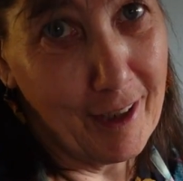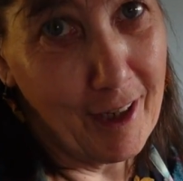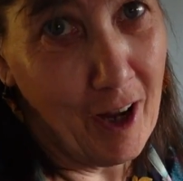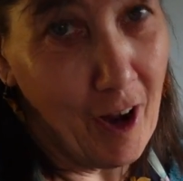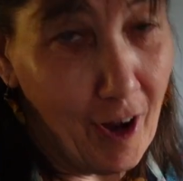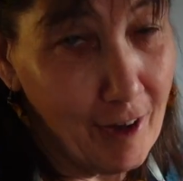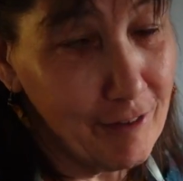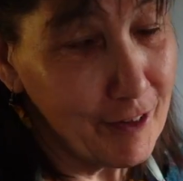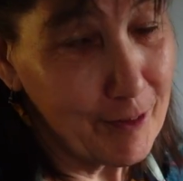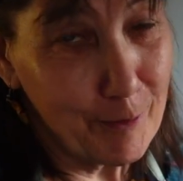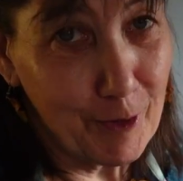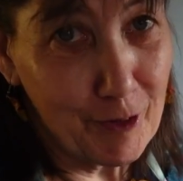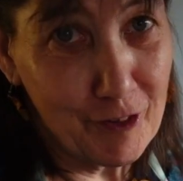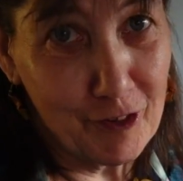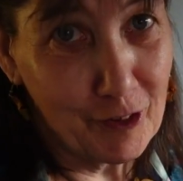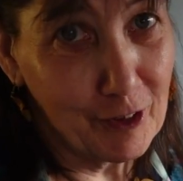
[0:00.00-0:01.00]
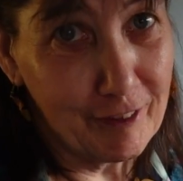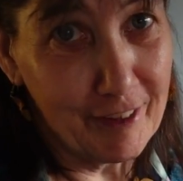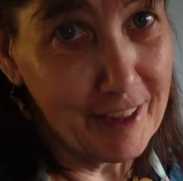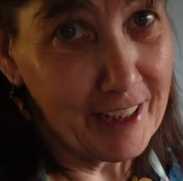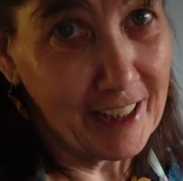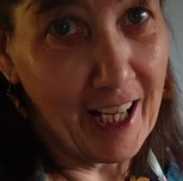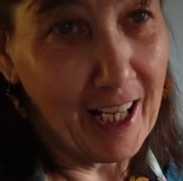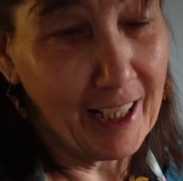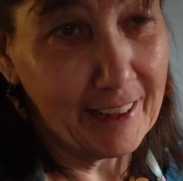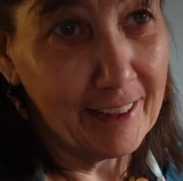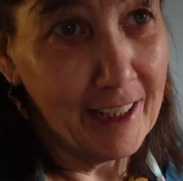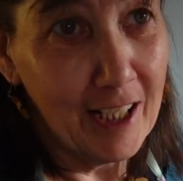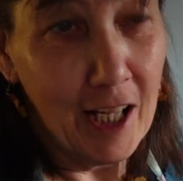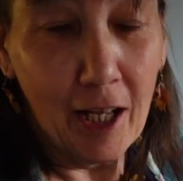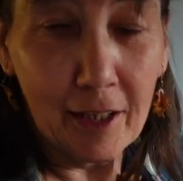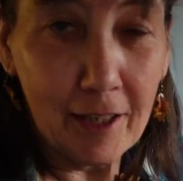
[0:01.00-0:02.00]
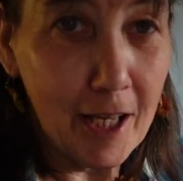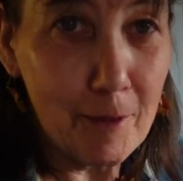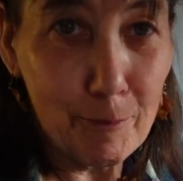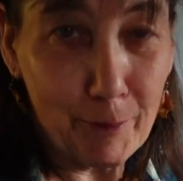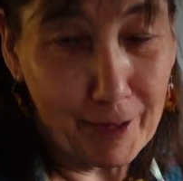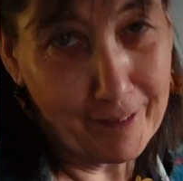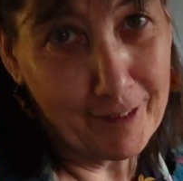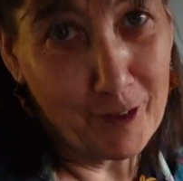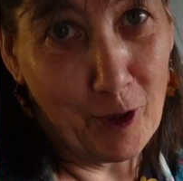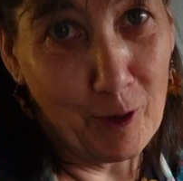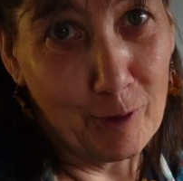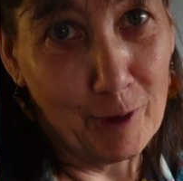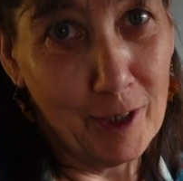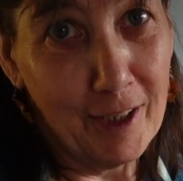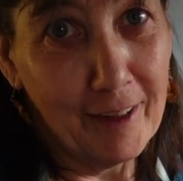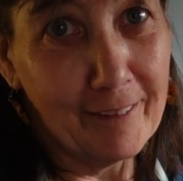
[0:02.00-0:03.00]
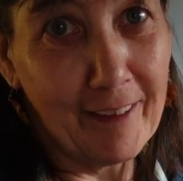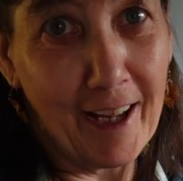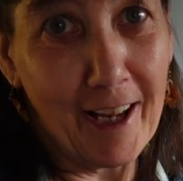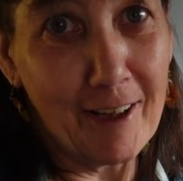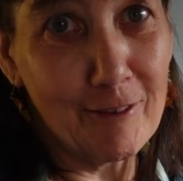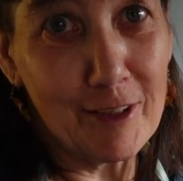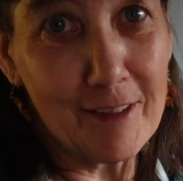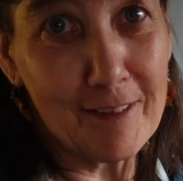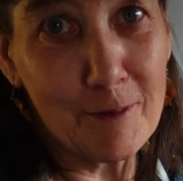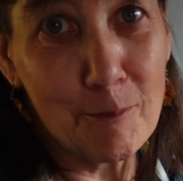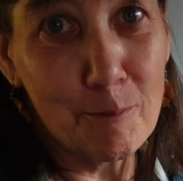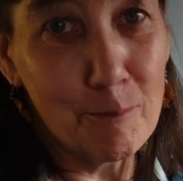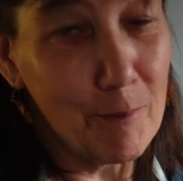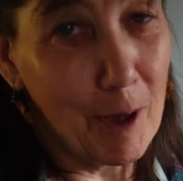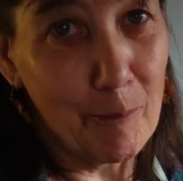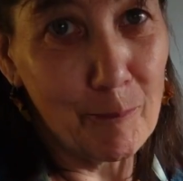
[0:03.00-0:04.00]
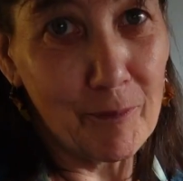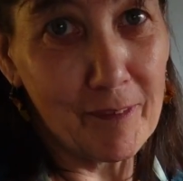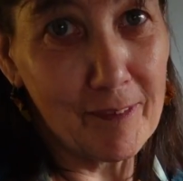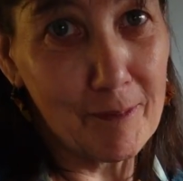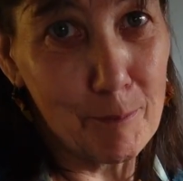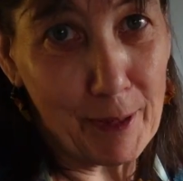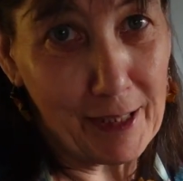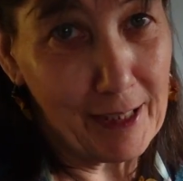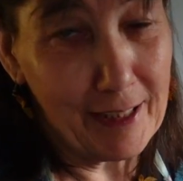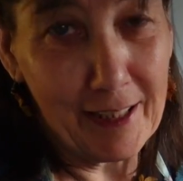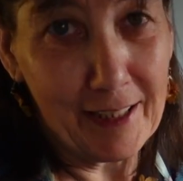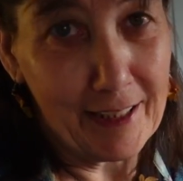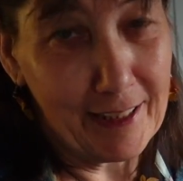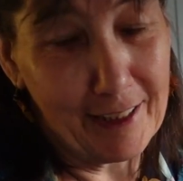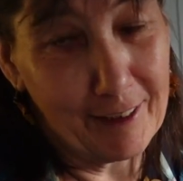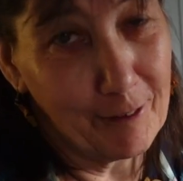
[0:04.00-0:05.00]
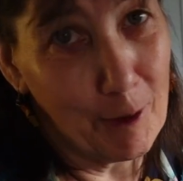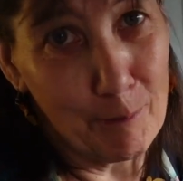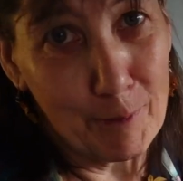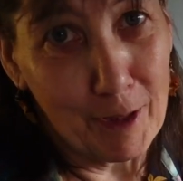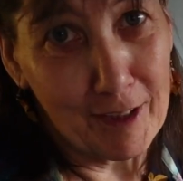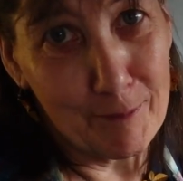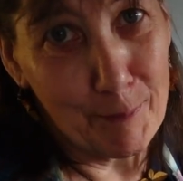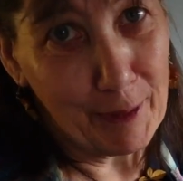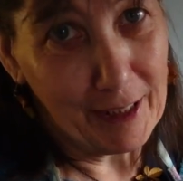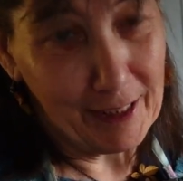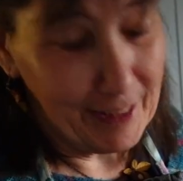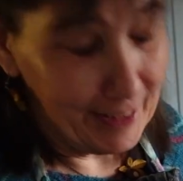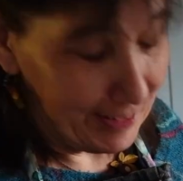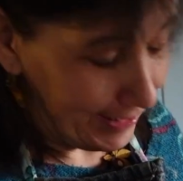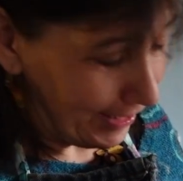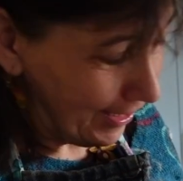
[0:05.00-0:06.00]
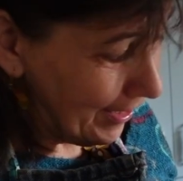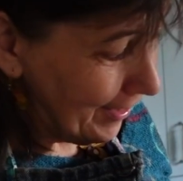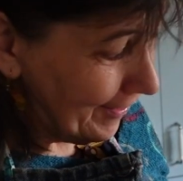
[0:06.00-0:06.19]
half as much sugar in again, and hey presto, there was Mum's Piccalilli and Grandma's Piccalilli.